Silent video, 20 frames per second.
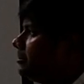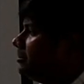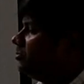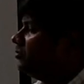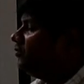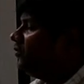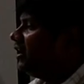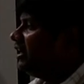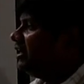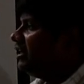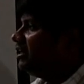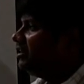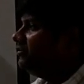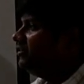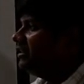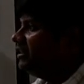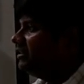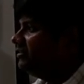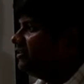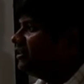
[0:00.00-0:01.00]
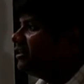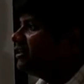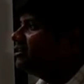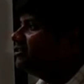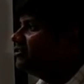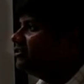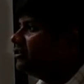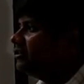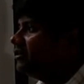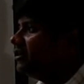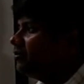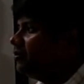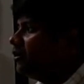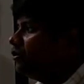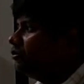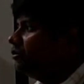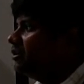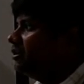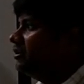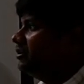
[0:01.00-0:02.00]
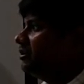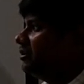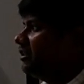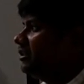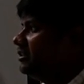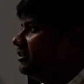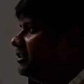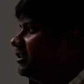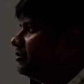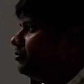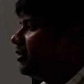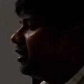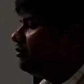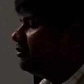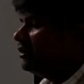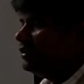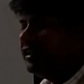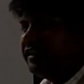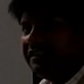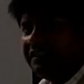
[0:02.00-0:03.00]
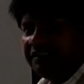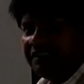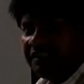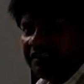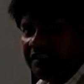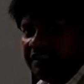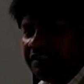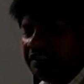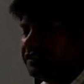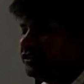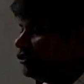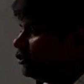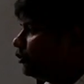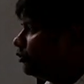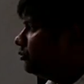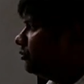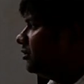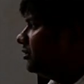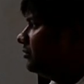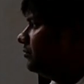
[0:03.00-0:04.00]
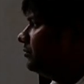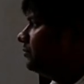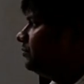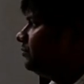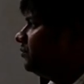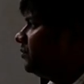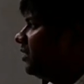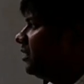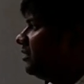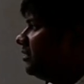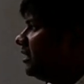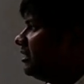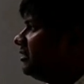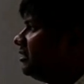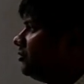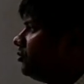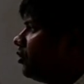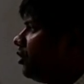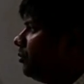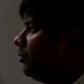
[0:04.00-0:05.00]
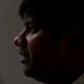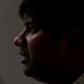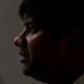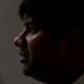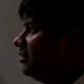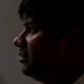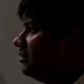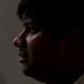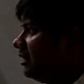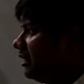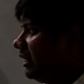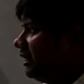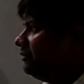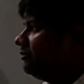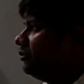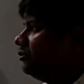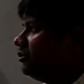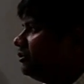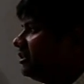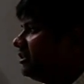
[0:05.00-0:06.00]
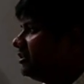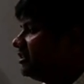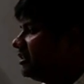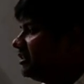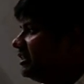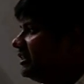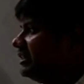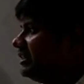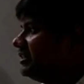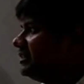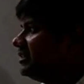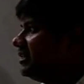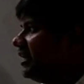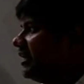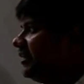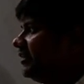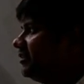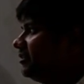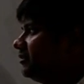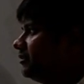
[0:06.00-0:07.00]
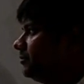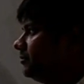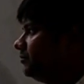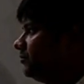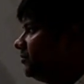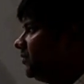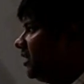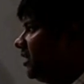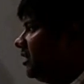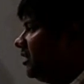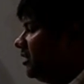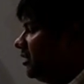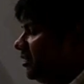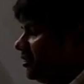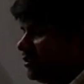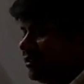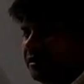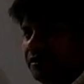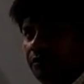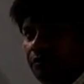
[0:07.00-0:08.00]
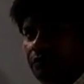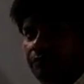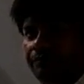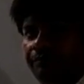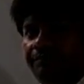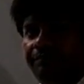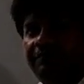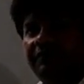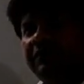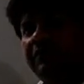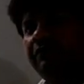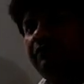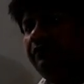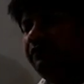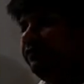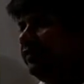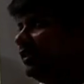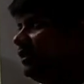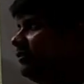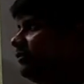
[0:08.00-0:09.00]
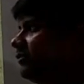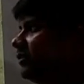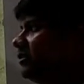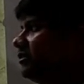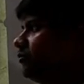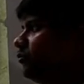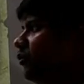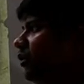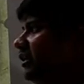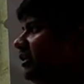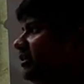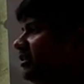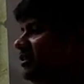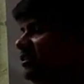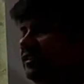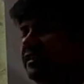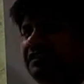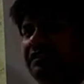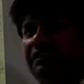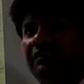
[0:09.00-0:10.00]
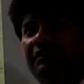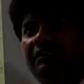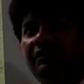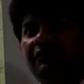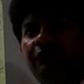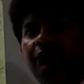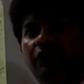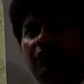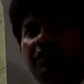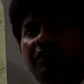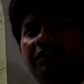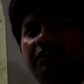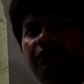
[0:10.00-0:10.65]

why are we even concerned about this power that is getting consumed? That's the topic I want to discuss in this slide. So very first point is that if you are